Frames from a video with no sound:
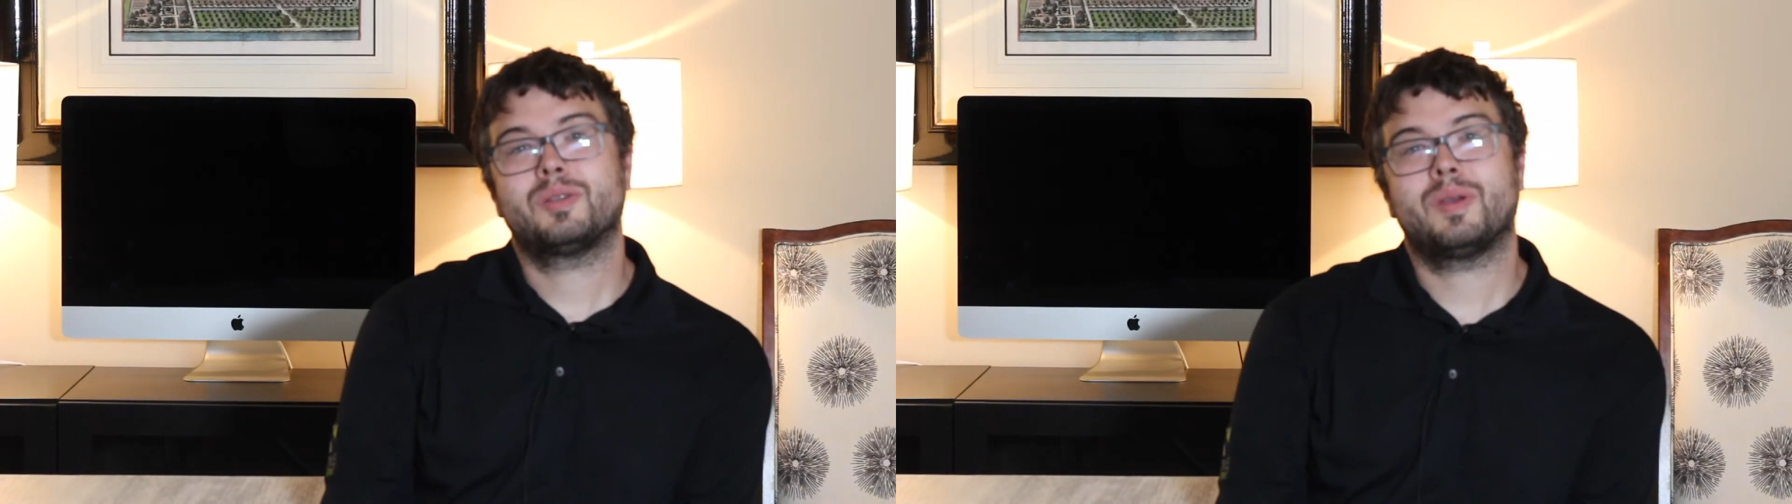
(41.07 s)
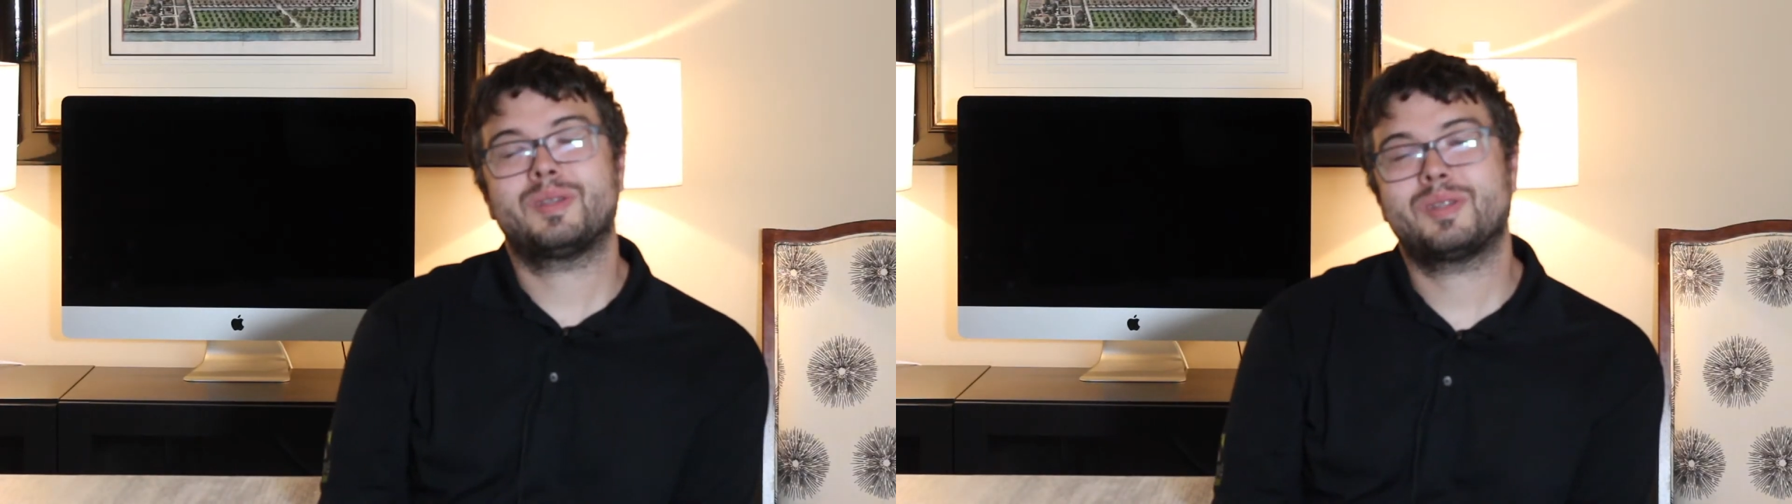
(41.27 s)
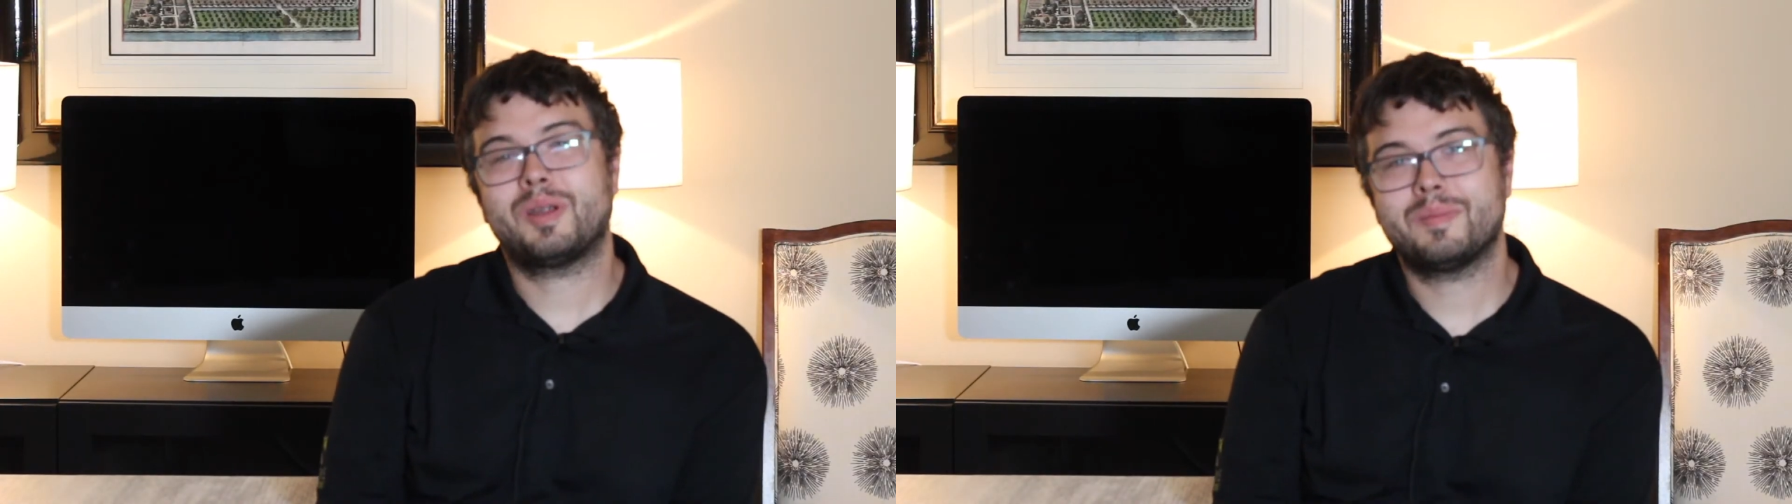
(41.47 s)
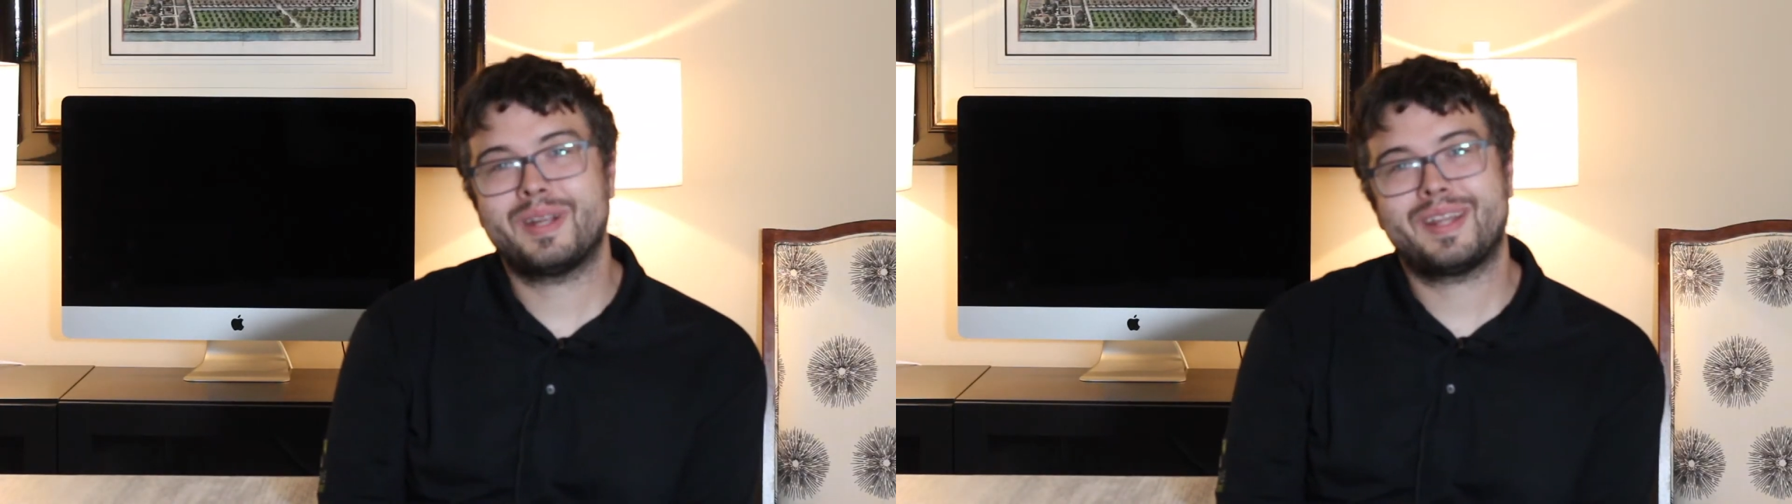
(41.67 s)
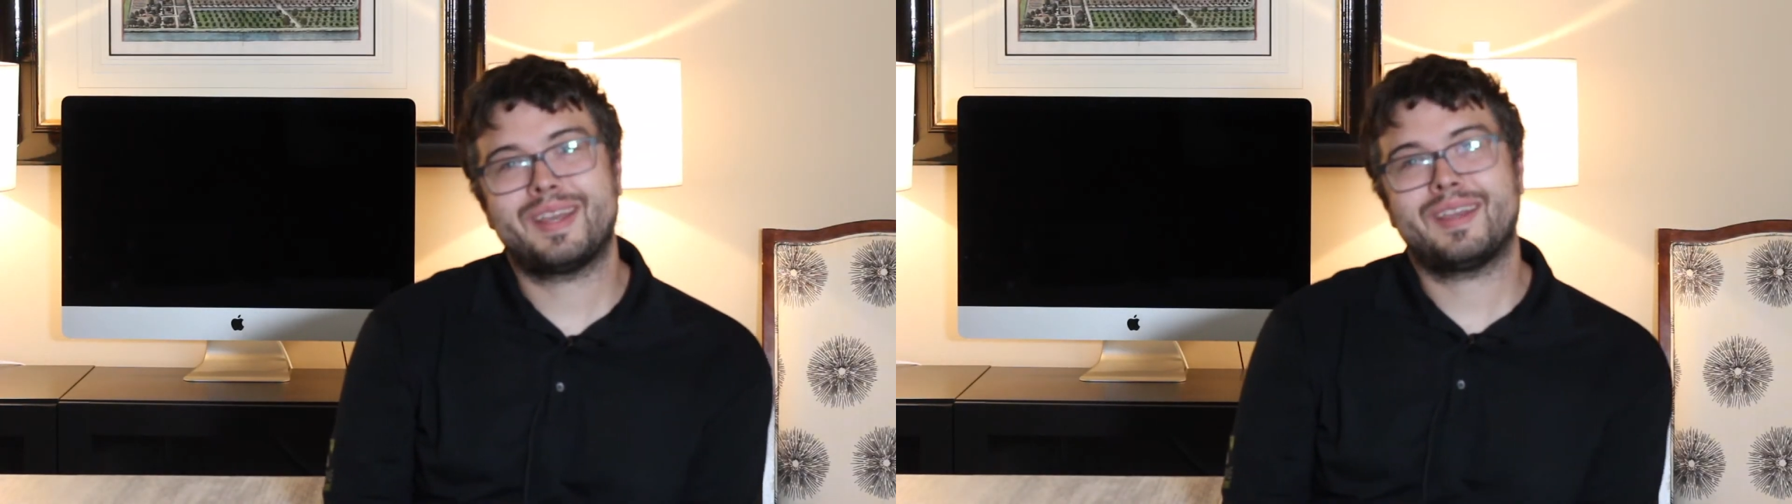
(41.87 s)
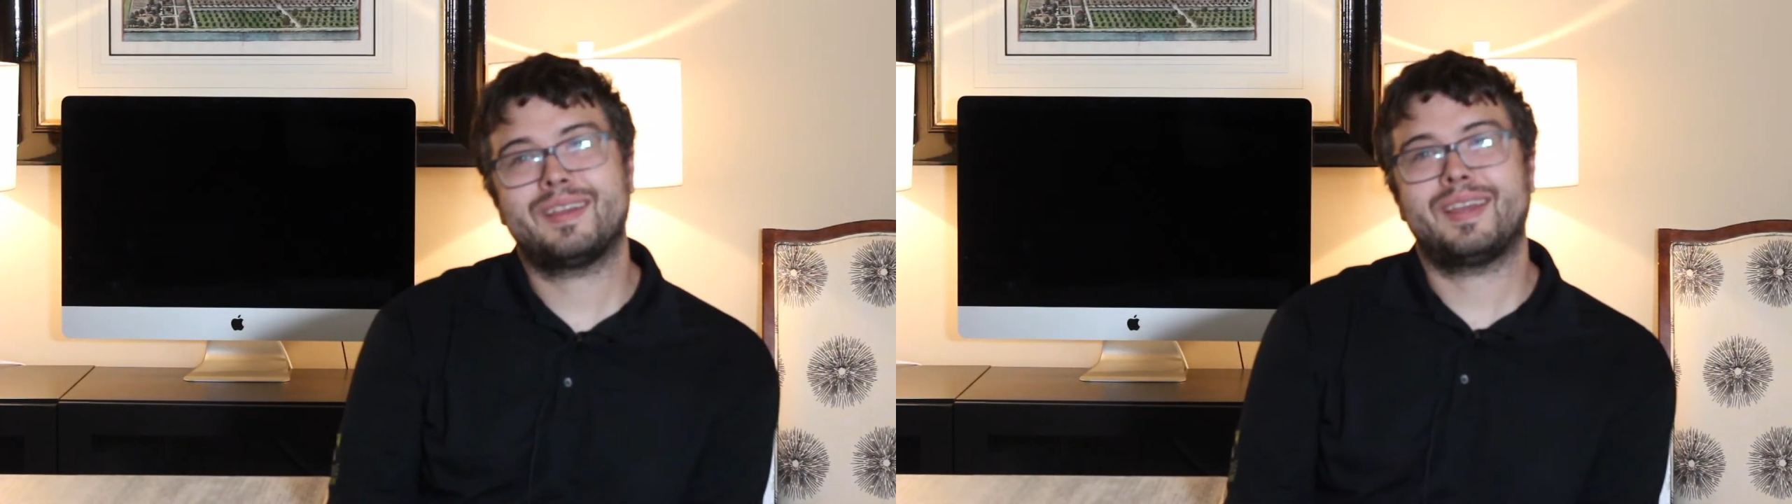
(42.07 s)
Well, I start my day